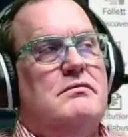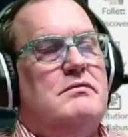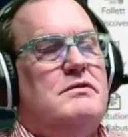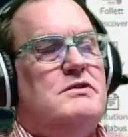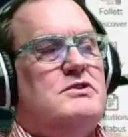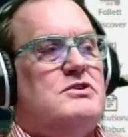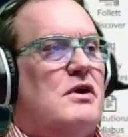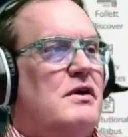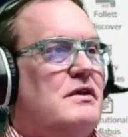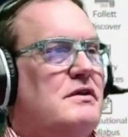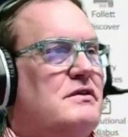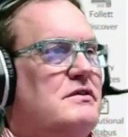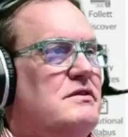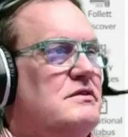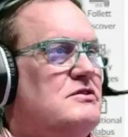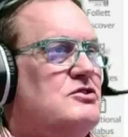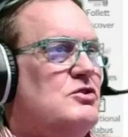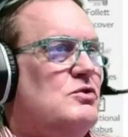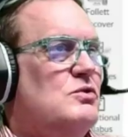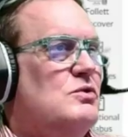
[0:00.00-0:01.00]
started
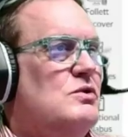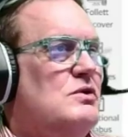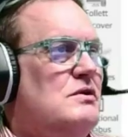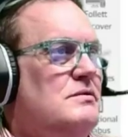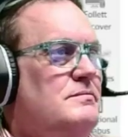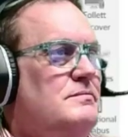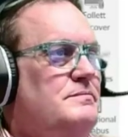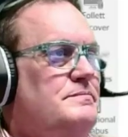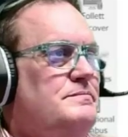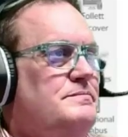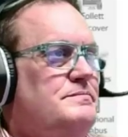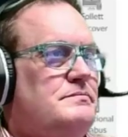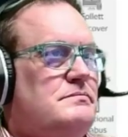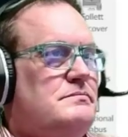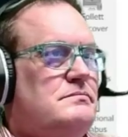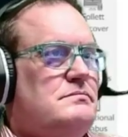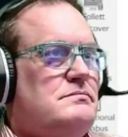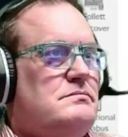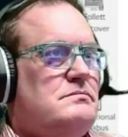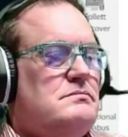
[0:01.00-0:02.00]
in school,
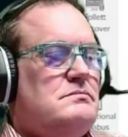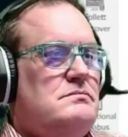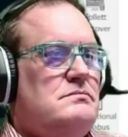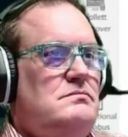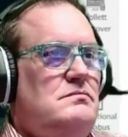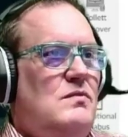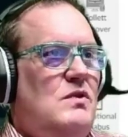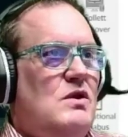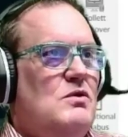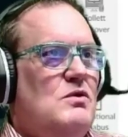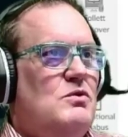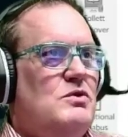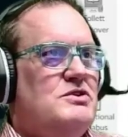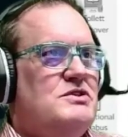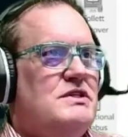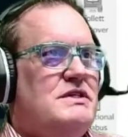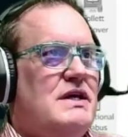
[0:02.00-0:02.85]
was